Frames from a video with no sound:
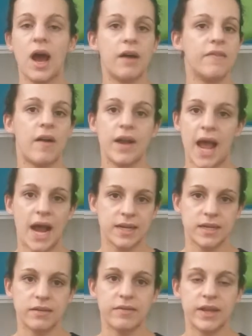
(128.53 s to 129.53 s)
are very
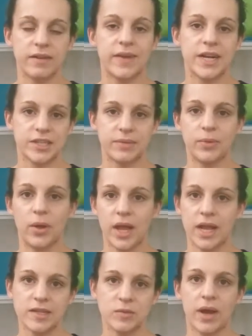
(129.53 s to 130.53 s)
active in fashion
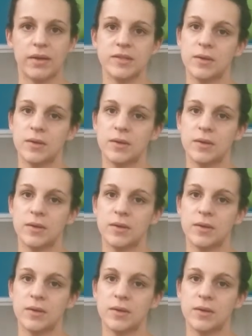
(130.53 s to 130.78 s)
blogging as well.